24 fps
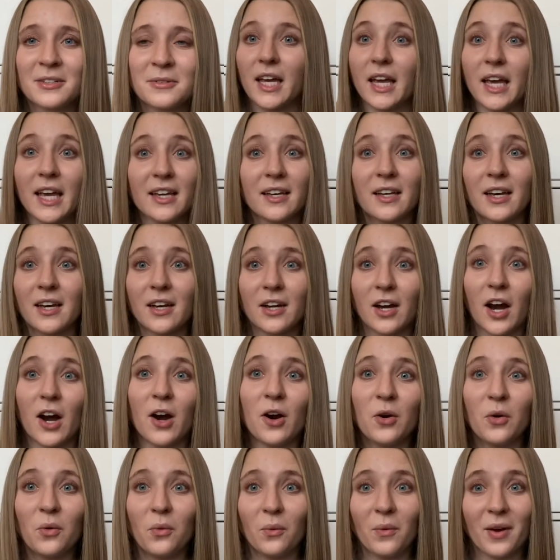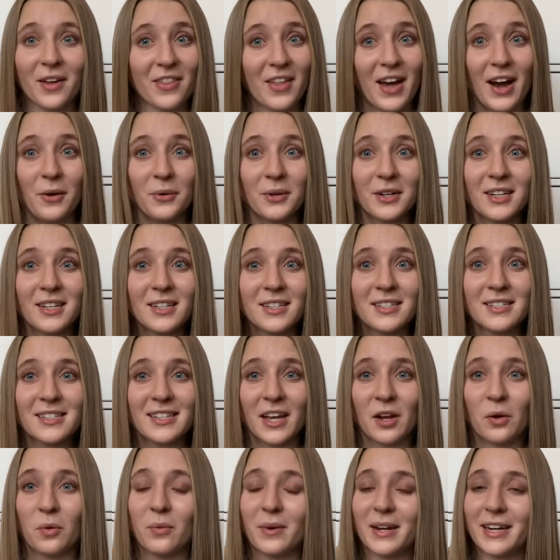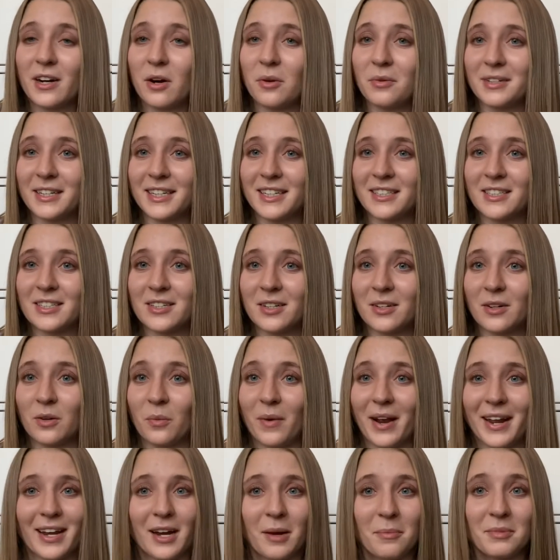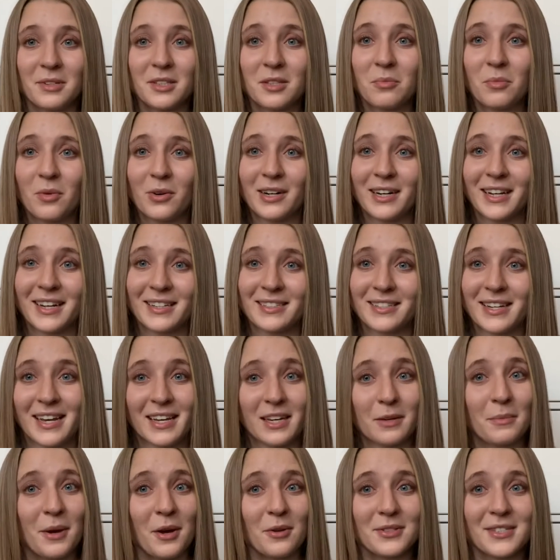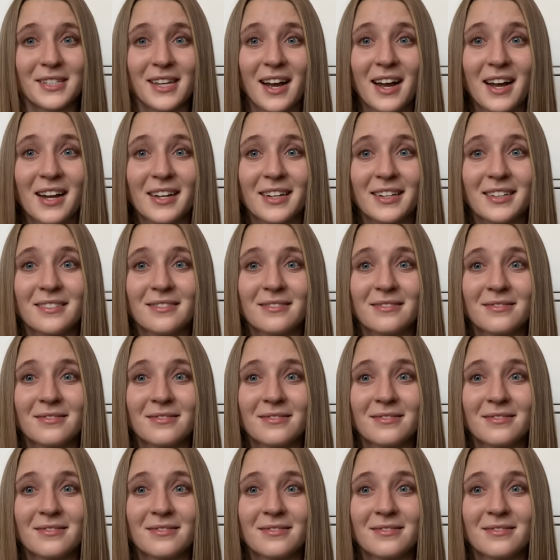He can go without us, like we don't need to wake up in the morning and take him outside.